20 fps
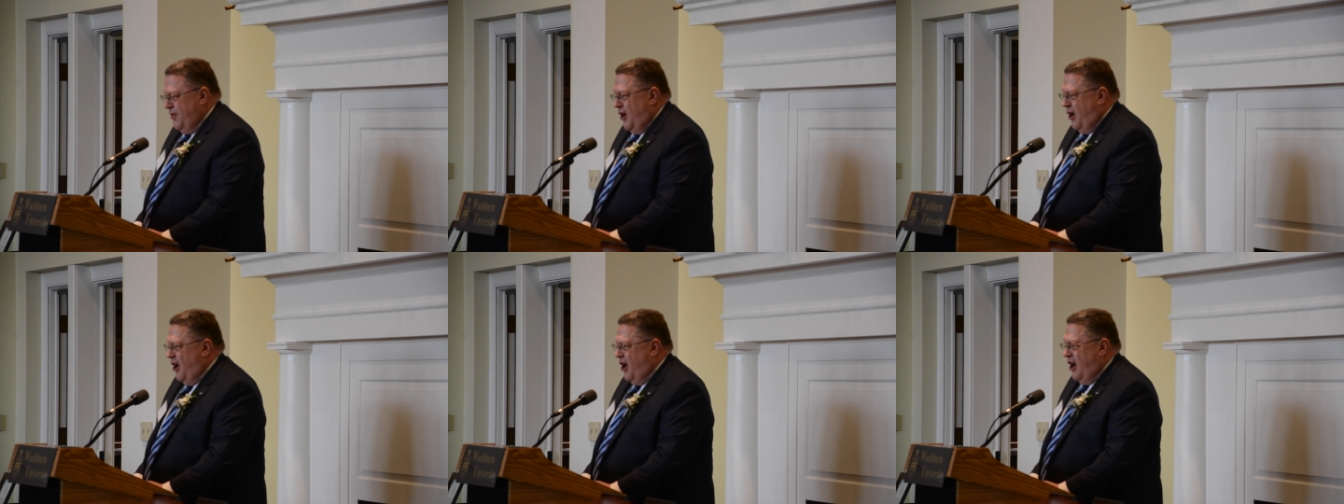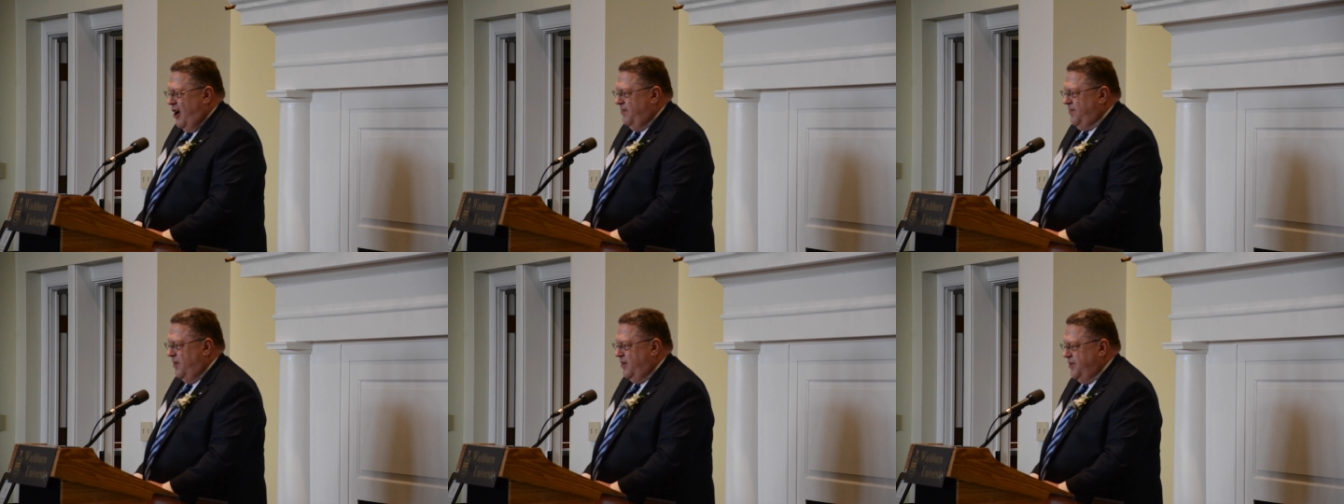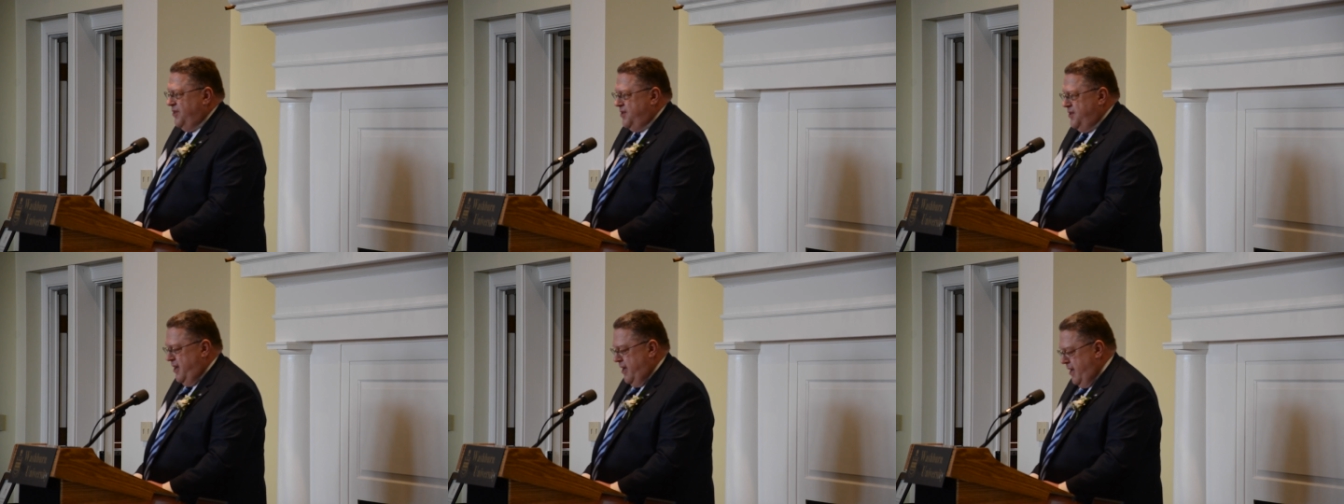the awful
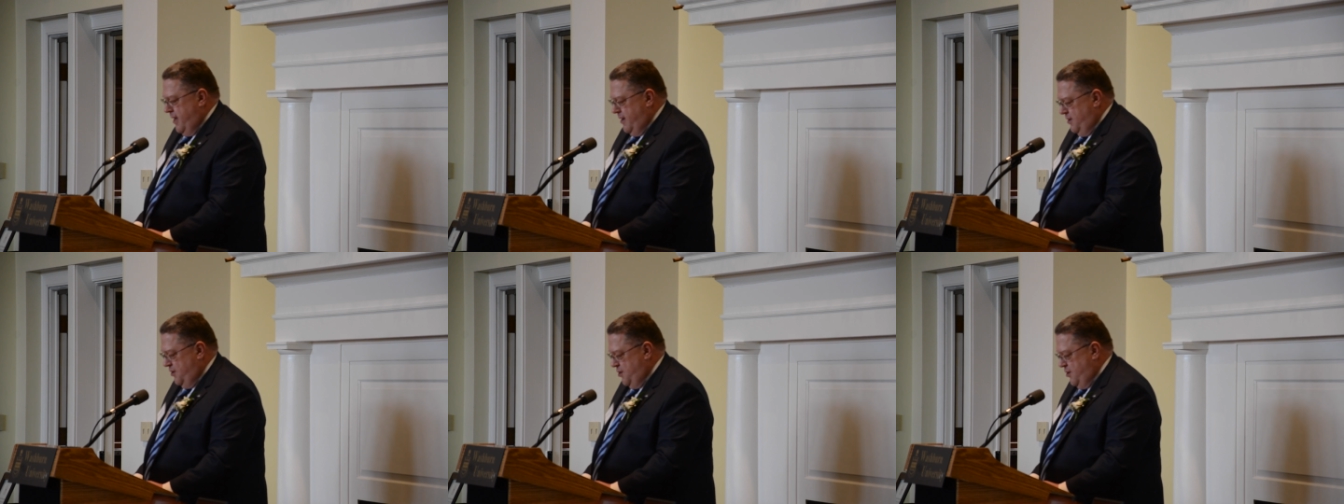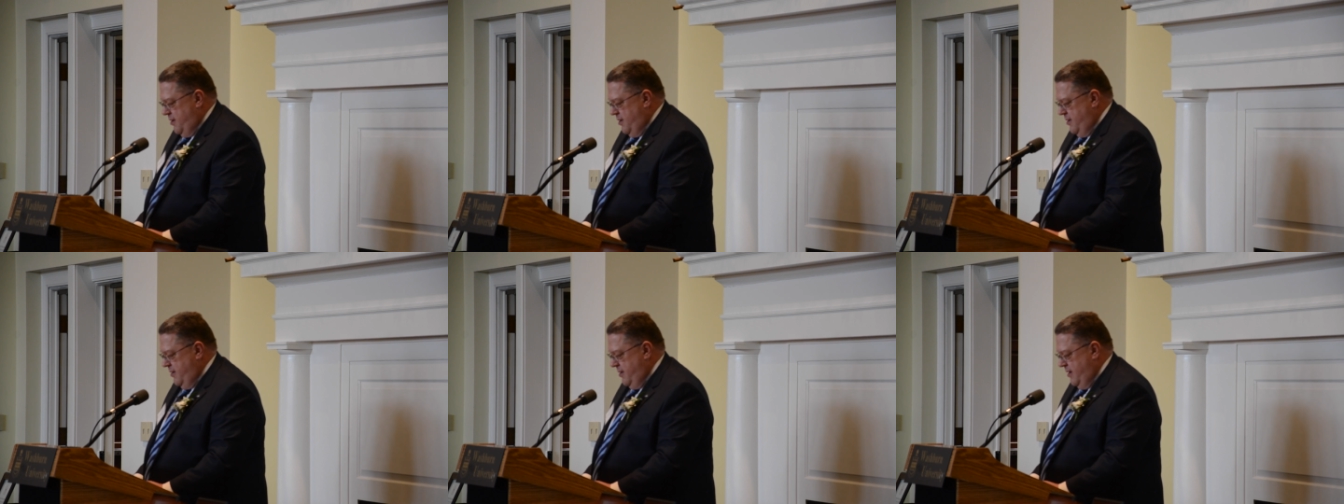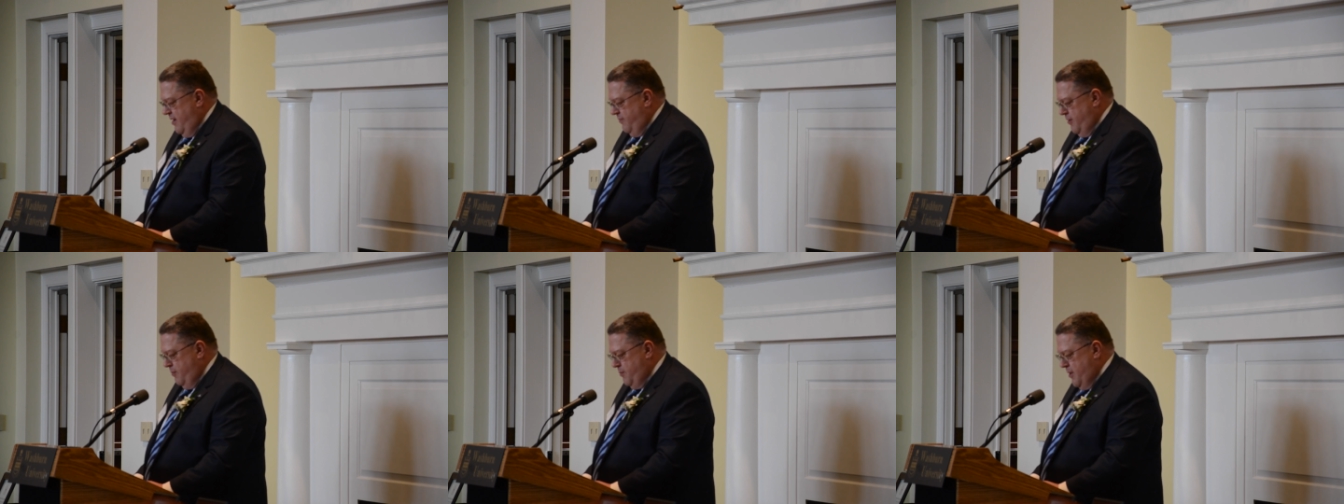stench
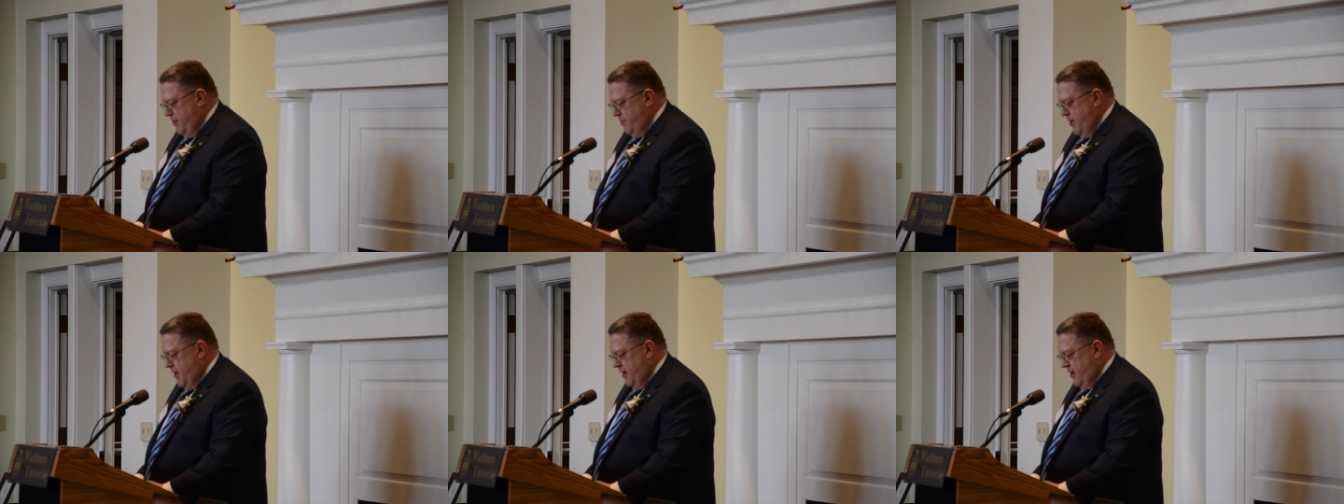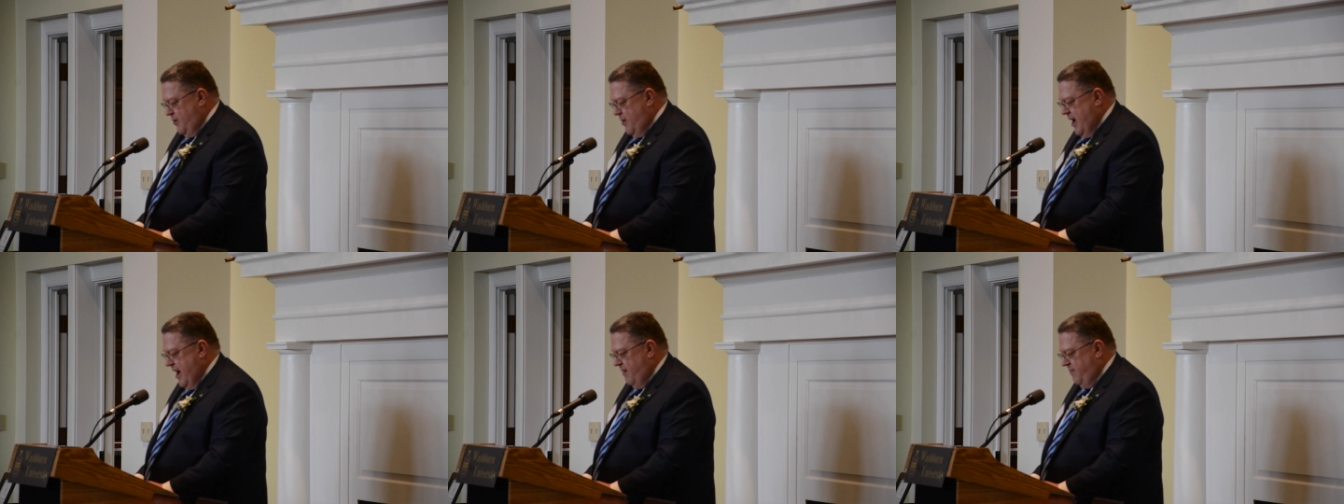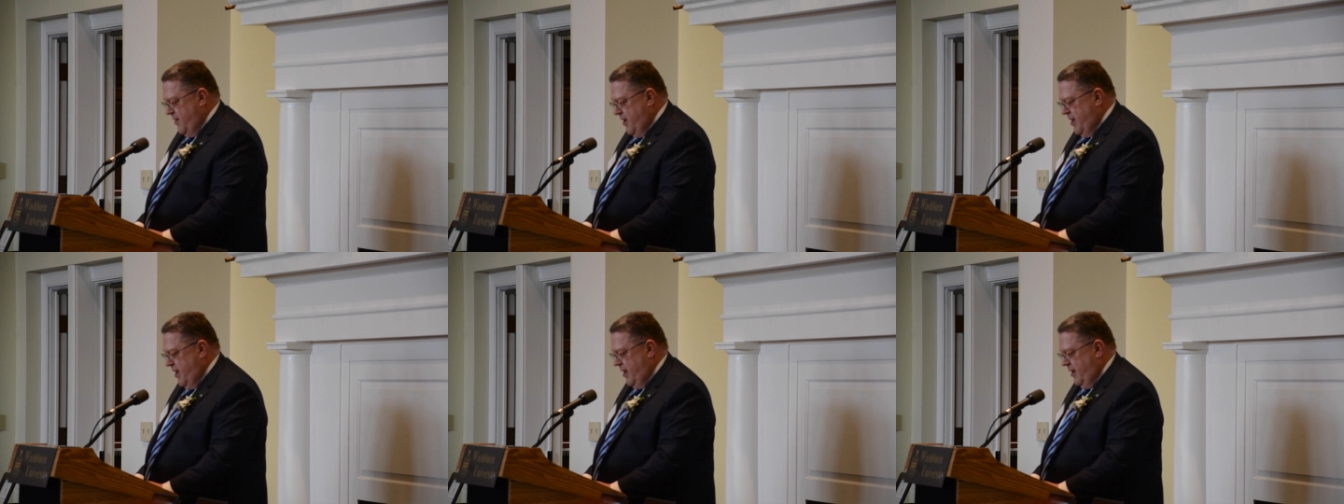of the
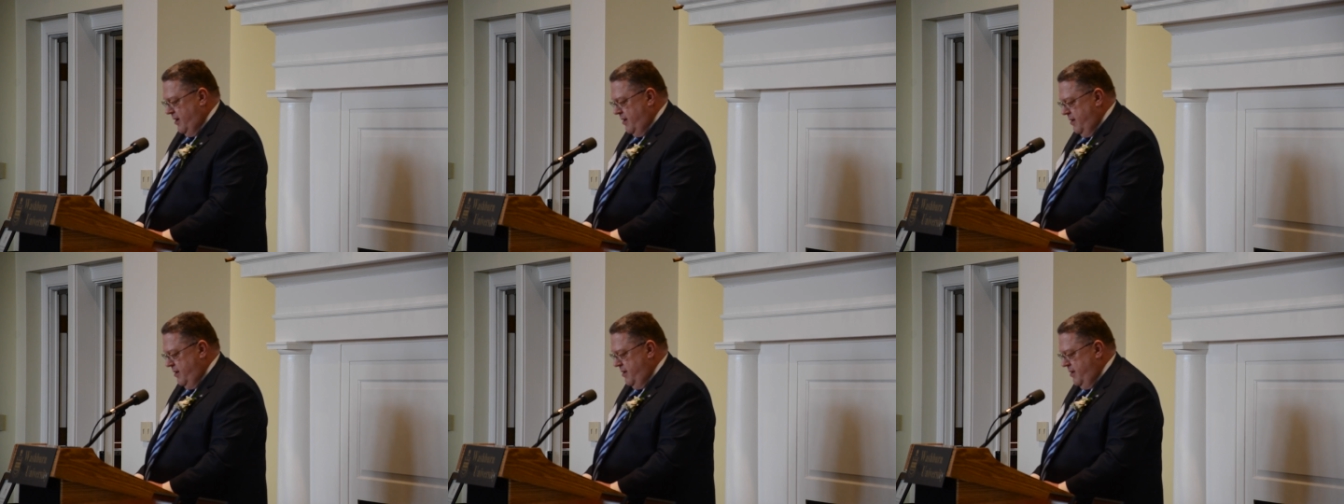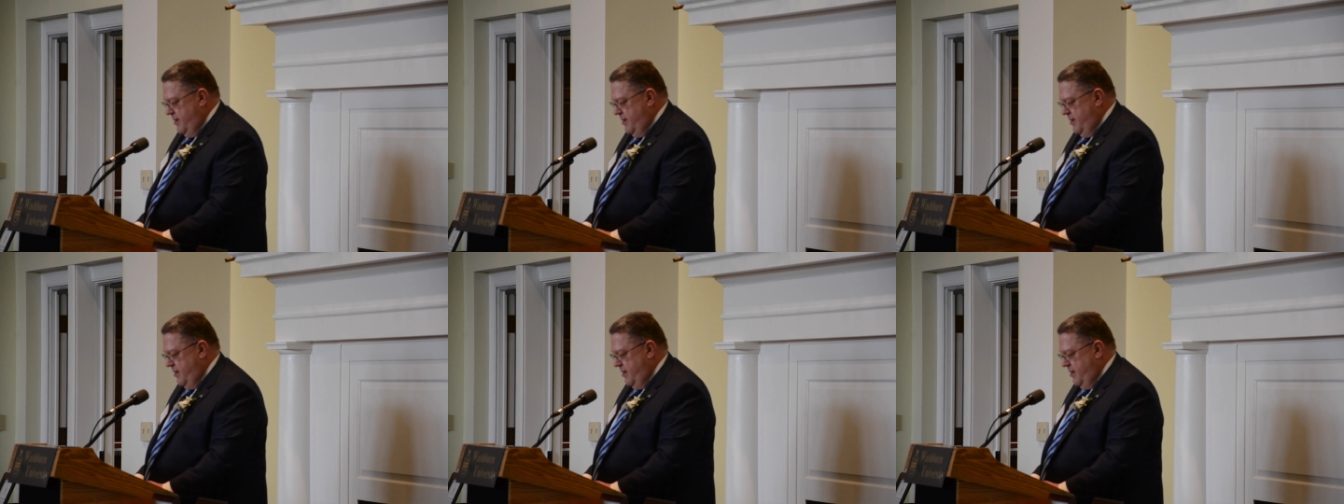mimeograph ink.